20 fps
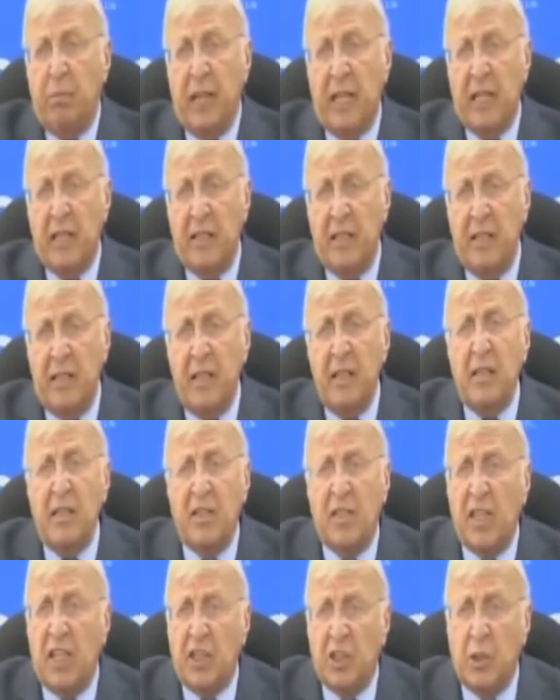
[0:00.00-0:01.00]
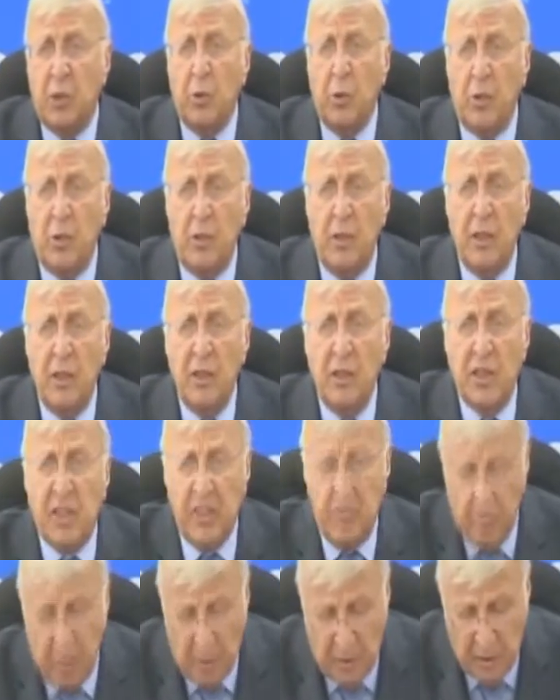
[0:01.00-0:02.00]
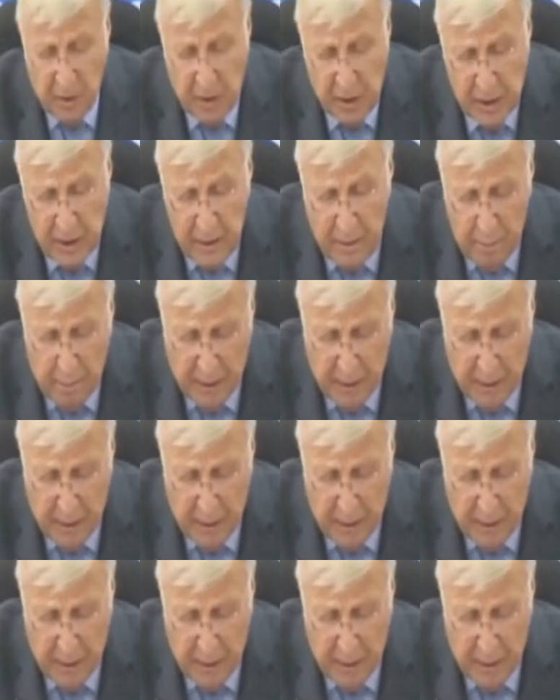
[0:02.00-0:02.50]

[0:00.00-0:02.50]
blatant sexual symbols.